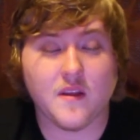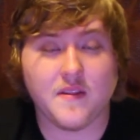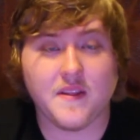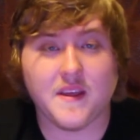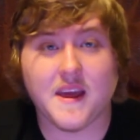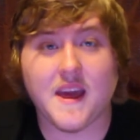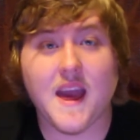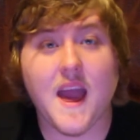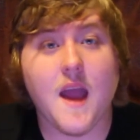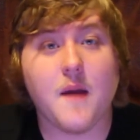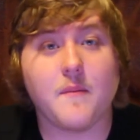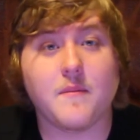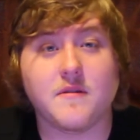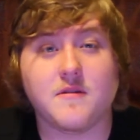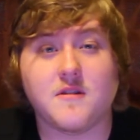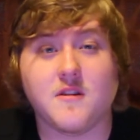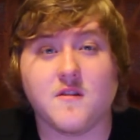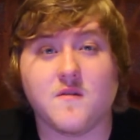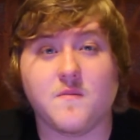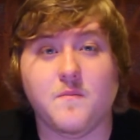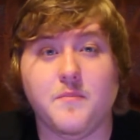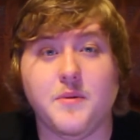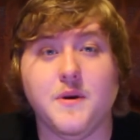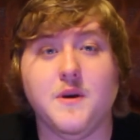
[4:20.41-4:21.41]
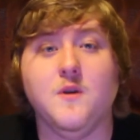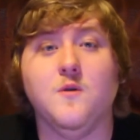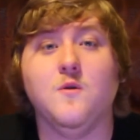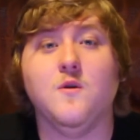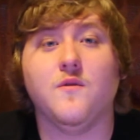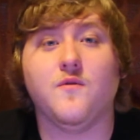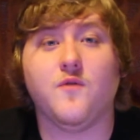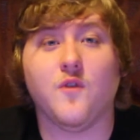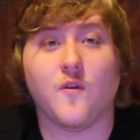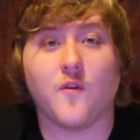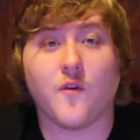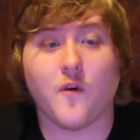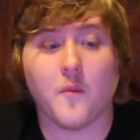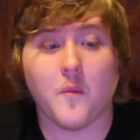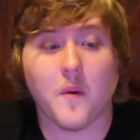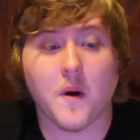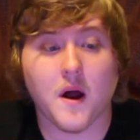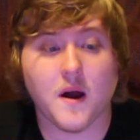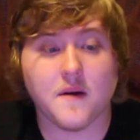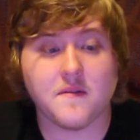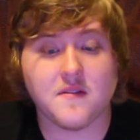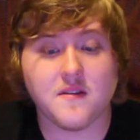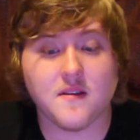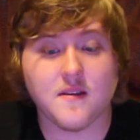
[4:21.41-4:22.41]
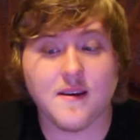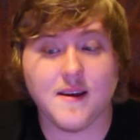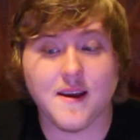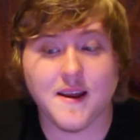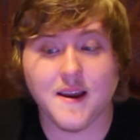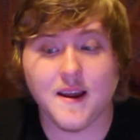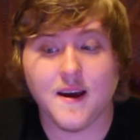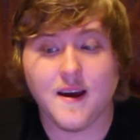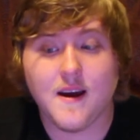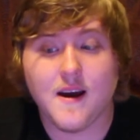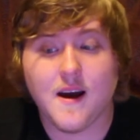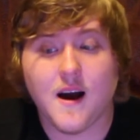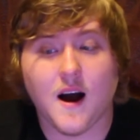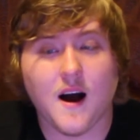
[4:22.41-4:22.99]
The game is just beautiful from what I've seen.